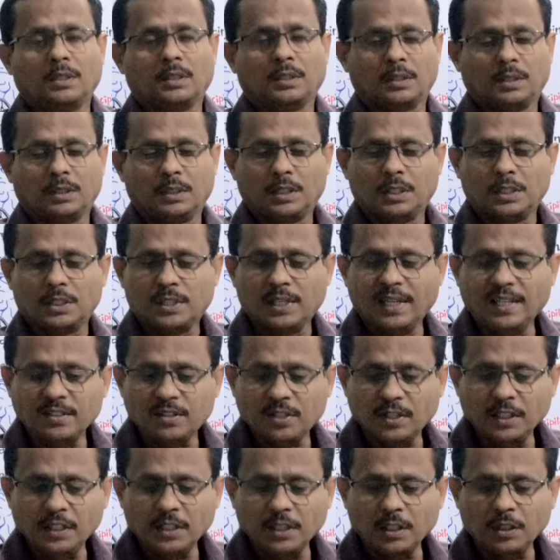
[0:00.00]
The
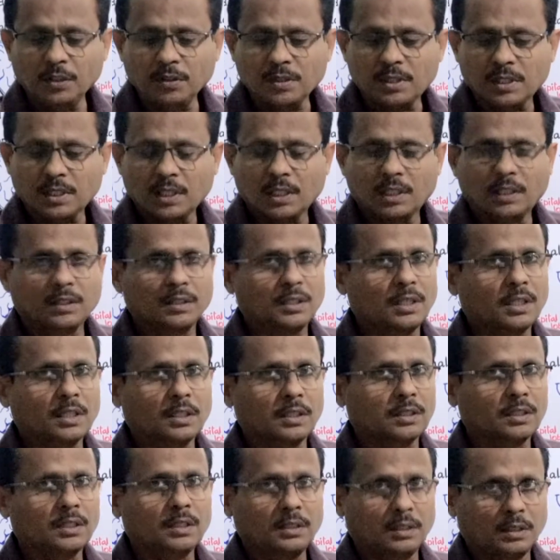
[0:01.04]
sensory nerves,
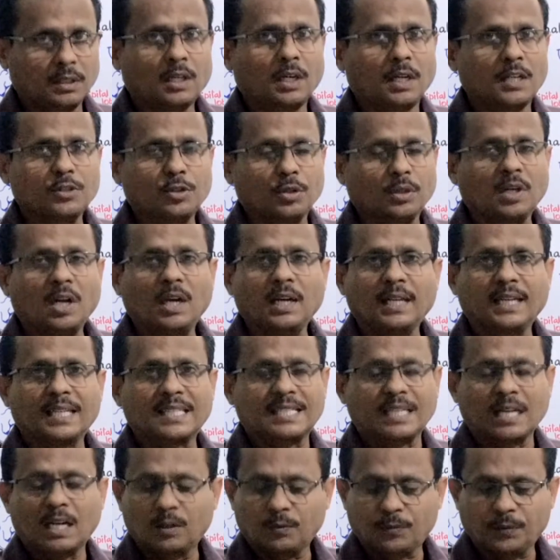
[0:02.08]
also called
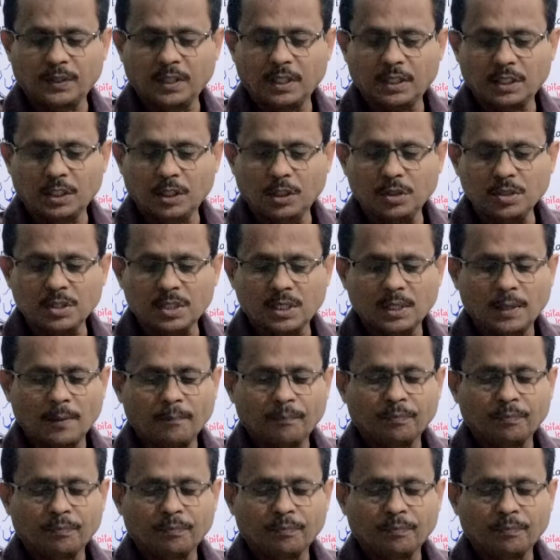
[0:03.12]
as afferent nerves,